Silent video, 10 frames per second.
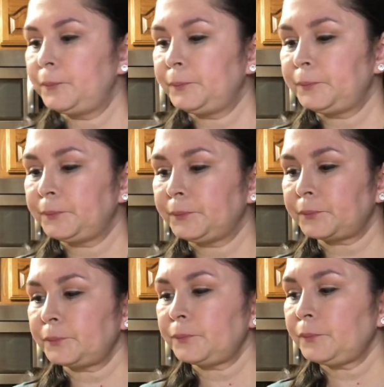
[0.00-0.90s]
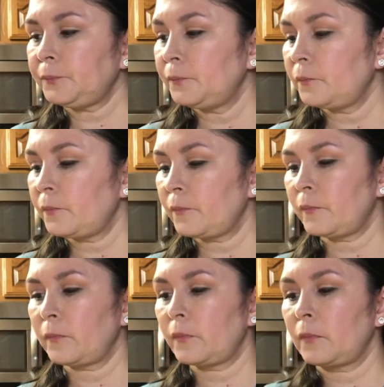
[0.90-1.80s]

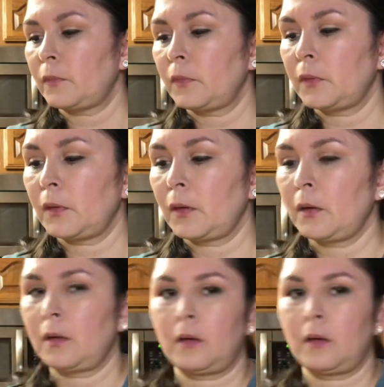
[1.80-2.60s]
(silence)